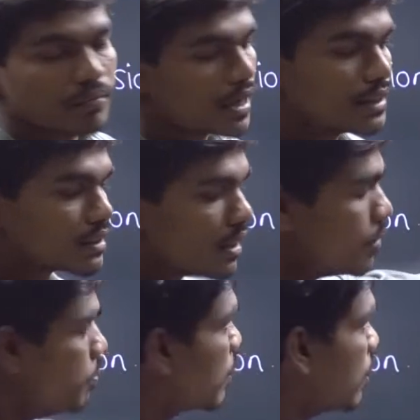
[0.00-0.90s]
Correct?
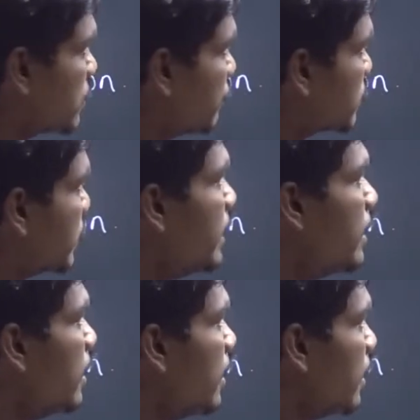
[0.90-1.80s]
Because if you
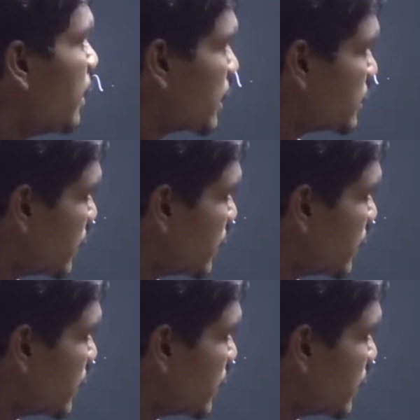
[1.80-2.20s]
see at